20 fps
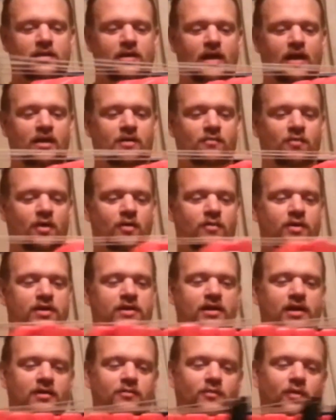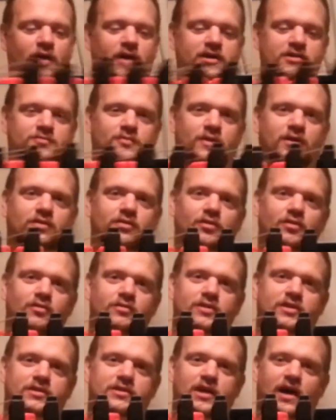And what we did was we
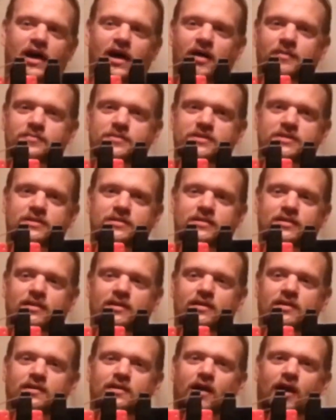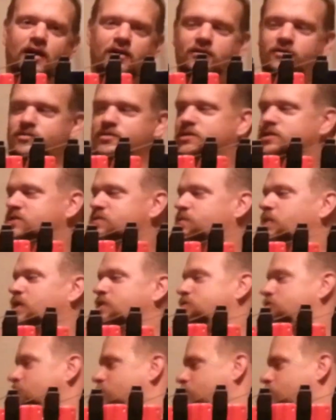glued the tops. I used a special